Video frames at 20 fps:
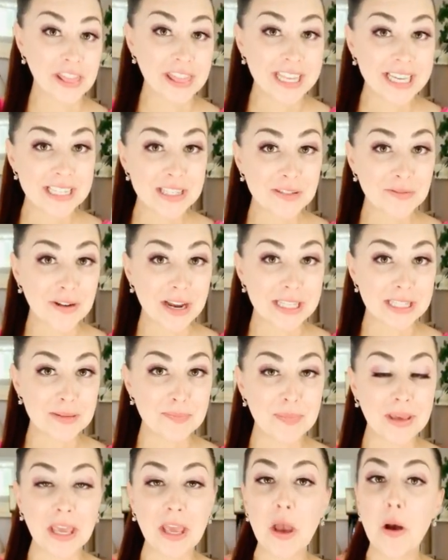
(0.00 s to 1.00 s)
this
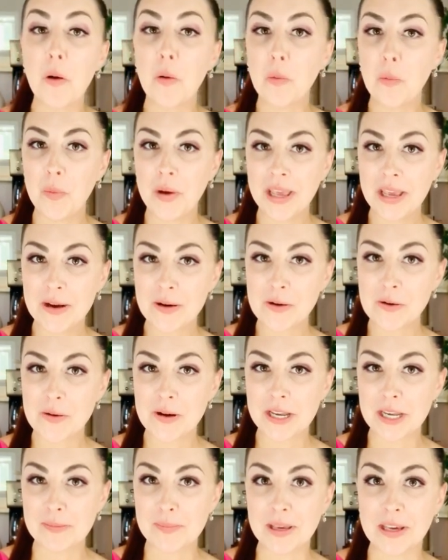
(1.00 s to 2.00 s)
recipe, we are
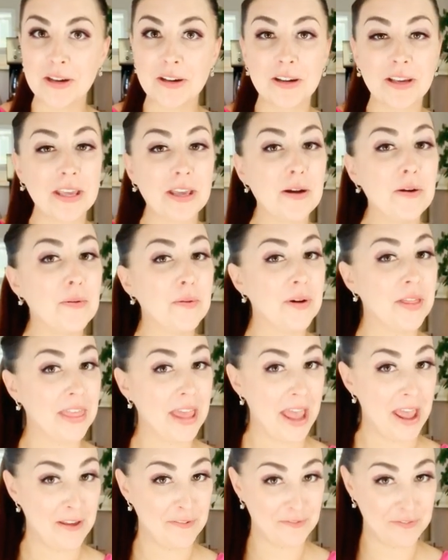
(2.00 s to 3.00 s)
going to be cooking
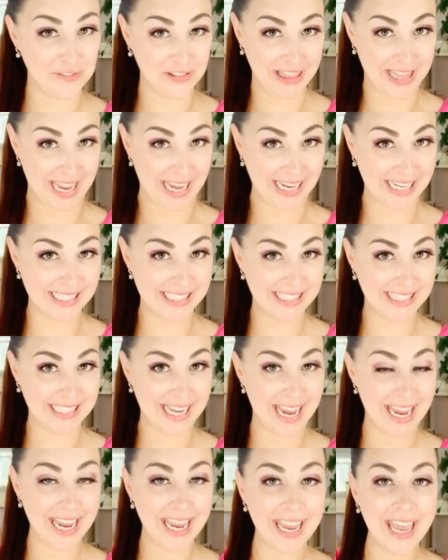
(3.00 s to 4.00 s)
with a flank
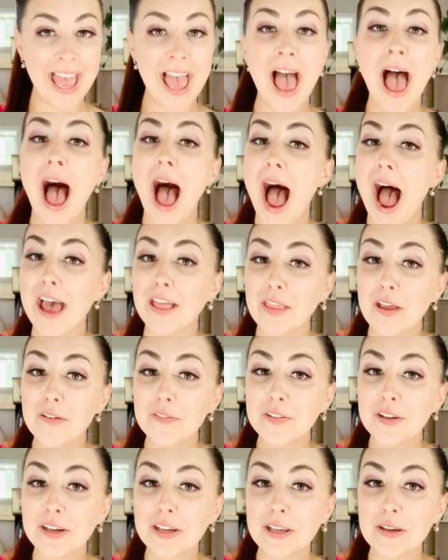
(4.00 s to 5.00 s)
steak. I
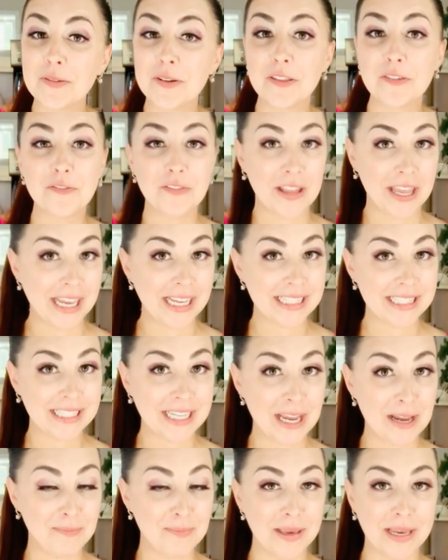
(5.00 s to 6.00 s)
love cooking with flank steak